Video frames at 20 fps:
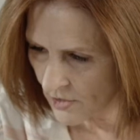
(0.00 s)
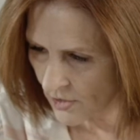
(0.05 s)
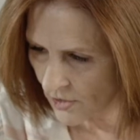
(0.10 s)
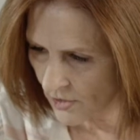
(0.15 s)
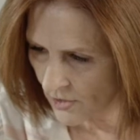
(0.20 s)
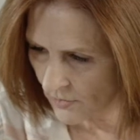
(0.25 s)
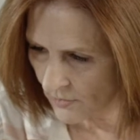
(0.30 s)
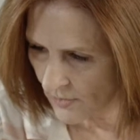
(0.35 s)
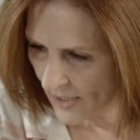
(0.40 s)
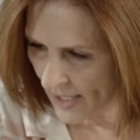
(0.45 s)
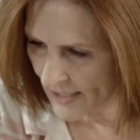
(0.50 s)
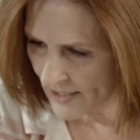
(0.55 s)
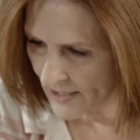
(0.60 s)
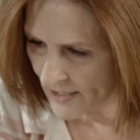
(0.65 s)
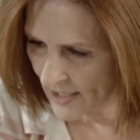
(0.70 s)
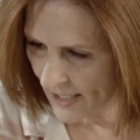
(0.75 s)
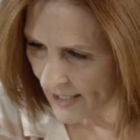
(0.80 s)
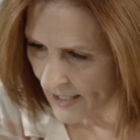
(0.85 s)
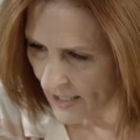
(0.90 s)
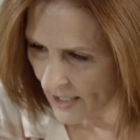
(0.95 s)
Turn it right
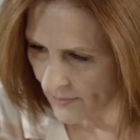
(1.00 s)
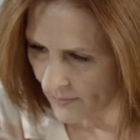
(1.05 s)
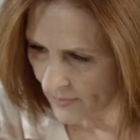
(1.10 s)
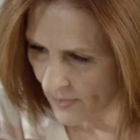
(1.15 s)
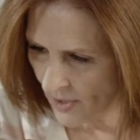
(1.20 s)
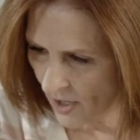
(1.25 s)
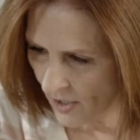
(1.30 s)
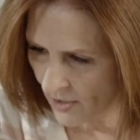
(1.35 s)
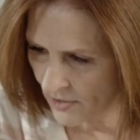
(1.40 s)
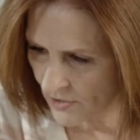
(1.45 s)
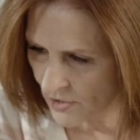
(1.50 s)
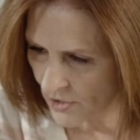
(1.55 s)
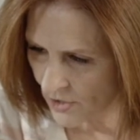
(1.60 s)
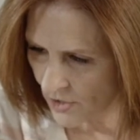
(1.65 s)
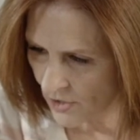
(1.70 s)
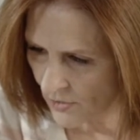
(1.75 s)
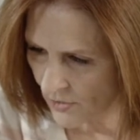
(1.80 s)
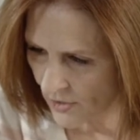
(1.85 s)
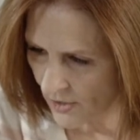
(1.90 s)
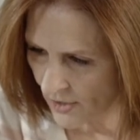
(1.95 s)
side up onto
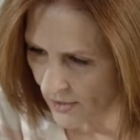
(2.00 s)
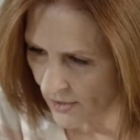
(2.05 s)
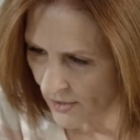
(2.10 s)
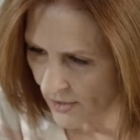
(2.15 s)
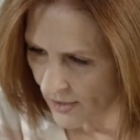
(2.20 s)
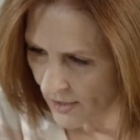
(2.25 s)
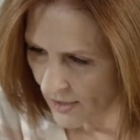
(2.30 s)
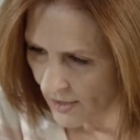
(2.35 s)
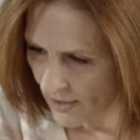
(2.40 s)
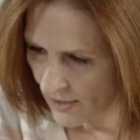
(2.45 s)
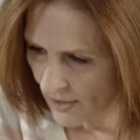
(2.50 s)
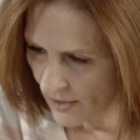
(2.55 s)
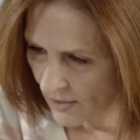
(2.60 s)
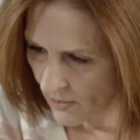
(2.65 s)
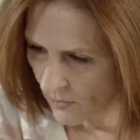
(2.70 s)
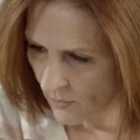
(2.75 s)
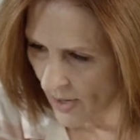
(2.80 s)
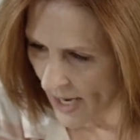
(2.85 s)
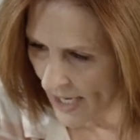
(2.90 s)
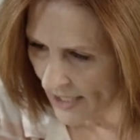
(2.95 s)
your
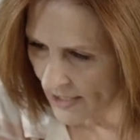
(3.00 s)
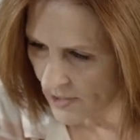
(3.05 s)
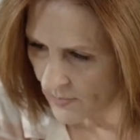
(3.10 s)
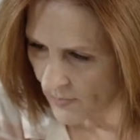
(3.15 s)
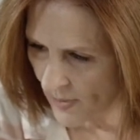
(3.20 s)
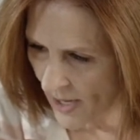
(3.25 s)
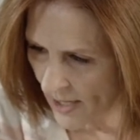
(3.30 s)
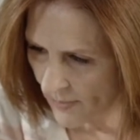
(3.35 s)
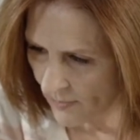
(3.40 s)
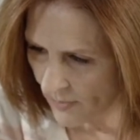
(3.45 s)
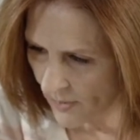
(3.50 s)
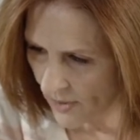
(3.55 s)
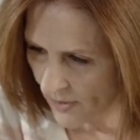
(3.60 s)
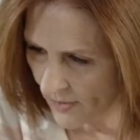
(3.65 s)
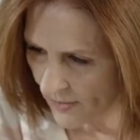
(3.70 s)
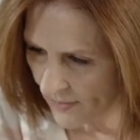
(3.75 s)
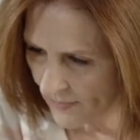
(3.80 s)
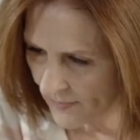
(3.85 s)
wax paper.